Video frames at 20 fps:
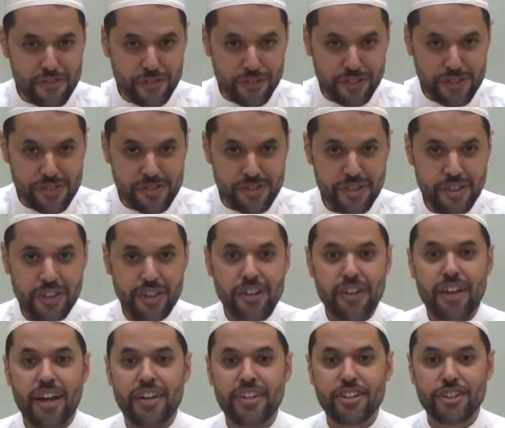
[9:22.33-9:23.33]
for us.
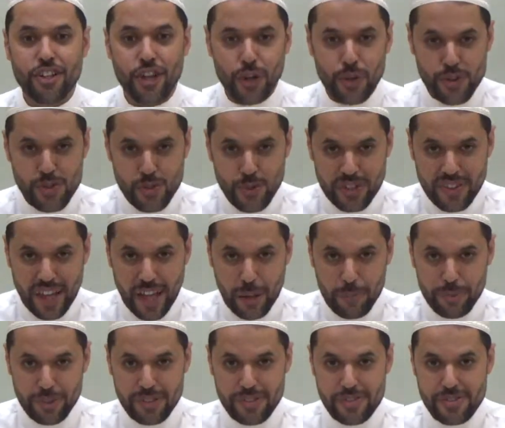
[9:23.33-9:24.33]
And he knows what
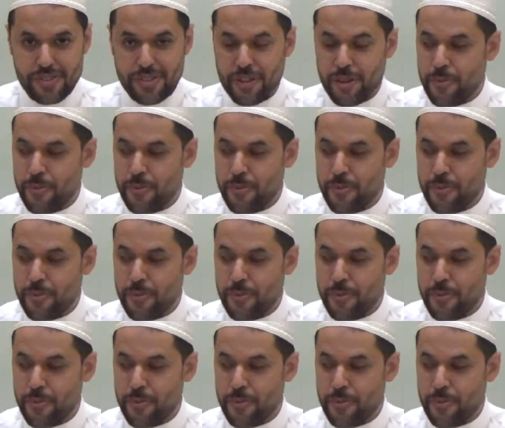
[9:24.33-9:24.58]
happened.